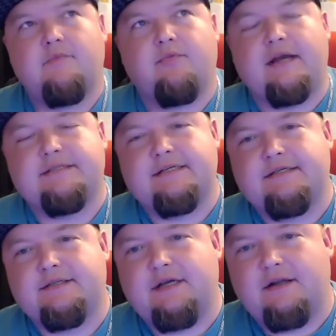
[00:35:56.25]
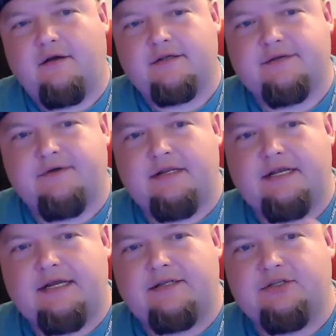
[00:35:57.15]
price is to get all the stuff I
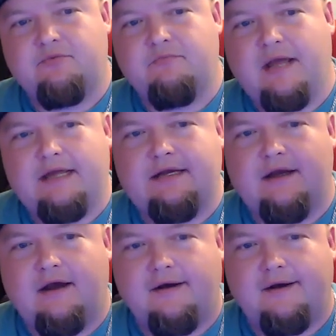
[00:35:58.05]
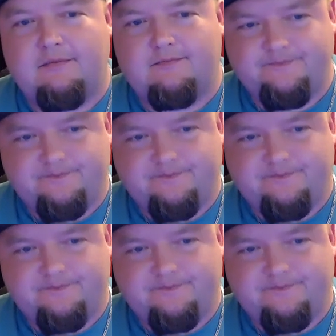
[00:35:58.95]
need to make, um,